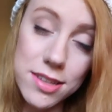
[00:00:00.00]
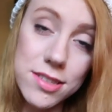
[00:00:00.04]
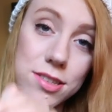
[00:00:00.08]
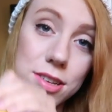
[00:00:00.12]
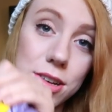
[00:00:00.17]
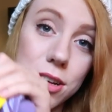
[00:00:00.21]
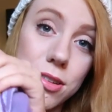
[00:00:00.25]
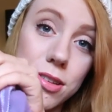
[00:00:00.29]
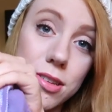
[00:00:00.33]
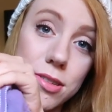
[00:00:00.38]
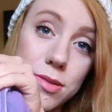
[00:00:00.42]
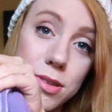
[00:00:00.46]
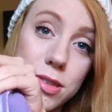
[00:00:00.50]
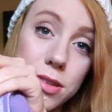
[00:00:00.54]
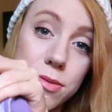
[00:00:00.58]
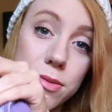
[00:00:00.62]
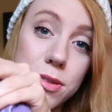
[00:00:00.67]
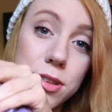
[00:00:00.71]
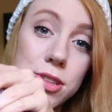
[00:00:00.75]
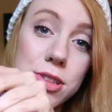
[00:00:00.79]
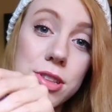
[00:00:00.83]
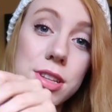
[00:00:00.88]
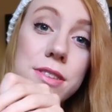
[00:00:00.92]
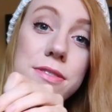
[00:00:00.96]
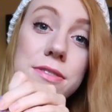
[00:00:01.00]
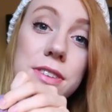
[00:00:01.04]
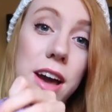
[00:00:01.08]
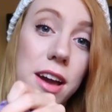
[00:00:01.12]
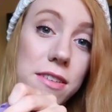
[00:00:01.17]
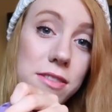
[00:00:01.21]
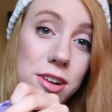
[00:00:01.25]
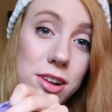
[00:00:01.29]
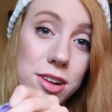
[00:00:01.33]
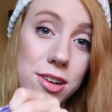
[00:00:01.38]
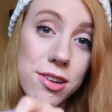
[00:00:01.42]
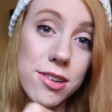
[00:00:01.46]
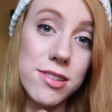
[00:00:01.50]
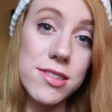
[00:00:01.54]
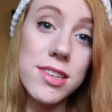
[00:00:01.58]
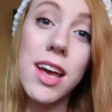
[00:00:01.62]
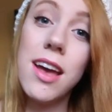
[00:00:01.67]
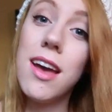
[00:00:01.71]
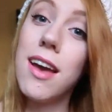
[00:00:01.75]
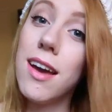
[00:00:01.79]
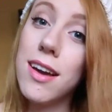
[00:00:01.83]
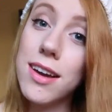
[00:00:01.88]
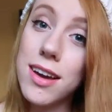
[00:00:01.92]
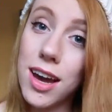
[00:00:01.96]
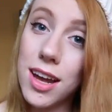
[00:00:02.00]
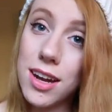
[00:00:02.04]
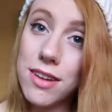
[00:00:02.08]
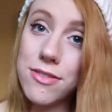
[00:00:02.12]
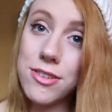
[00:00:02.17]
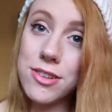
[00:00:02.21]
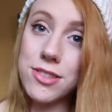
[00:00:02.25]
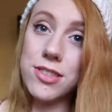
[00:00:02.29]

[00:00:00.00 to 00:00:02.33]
So this was originally $5, got it